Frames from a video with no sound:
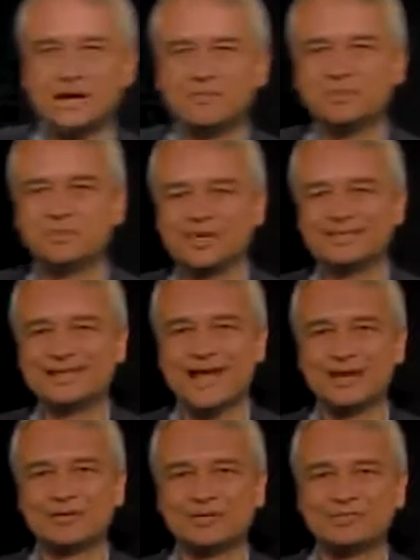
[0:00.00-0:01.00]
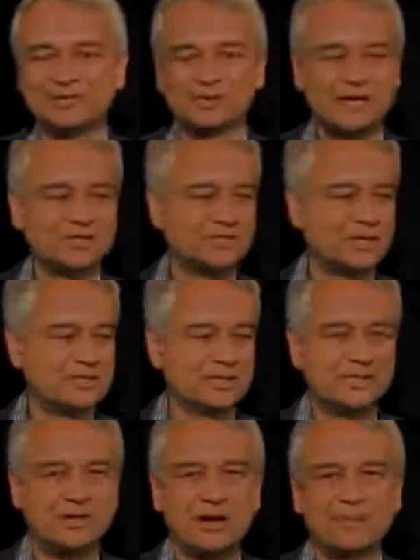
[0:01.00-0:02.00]
time between scatterings for electrons
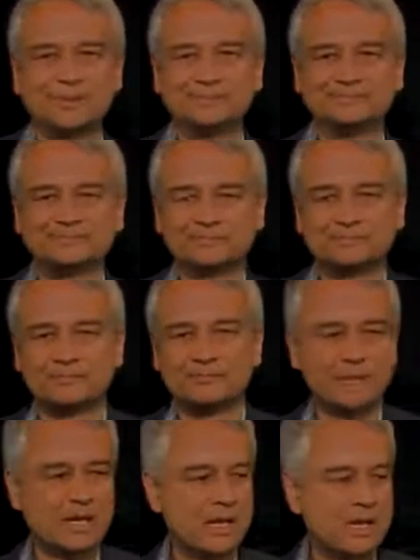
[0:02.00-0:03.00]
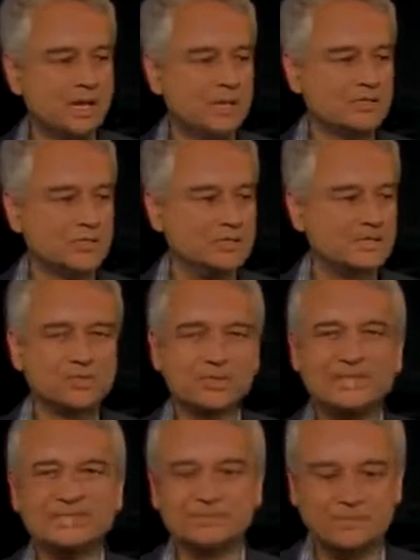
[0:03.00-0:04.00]
in copper. So is this
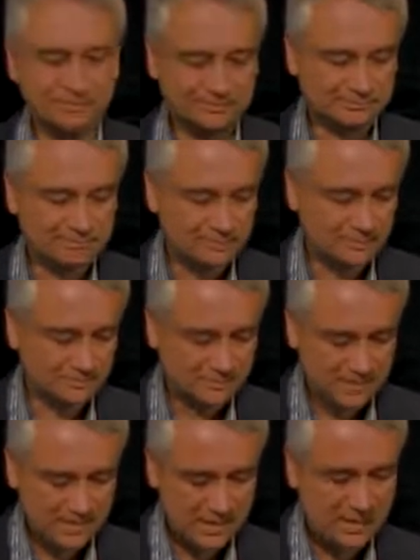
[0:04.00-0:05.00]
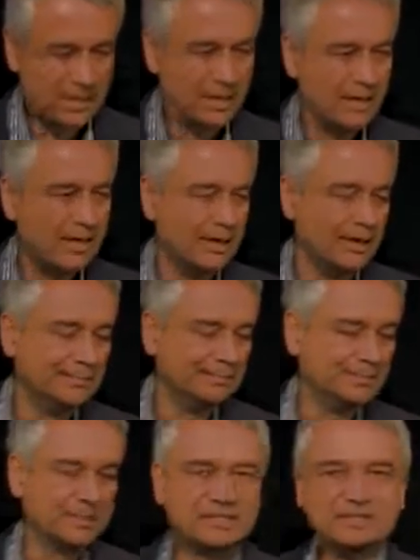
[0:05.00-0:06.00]
reasonable?
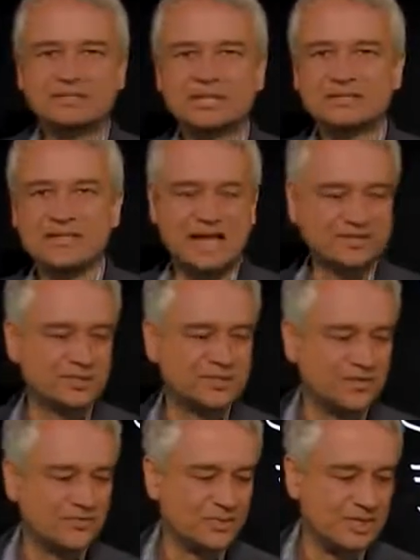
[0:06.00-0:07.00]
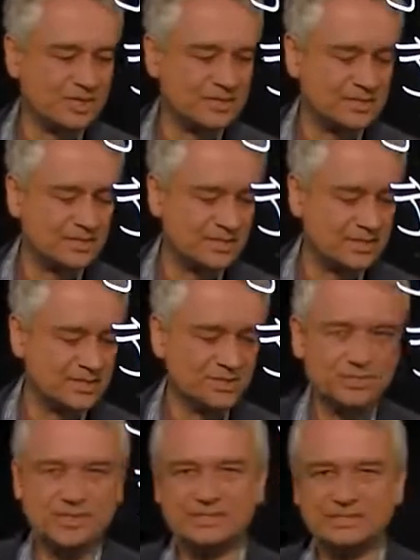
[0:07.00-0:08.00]
Let's ask ourselves whether this
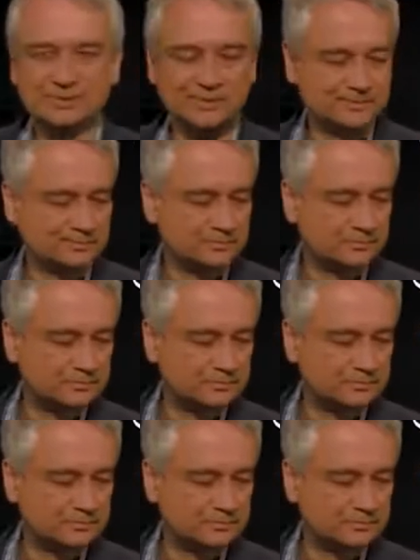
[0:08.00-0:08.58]
is reasonable.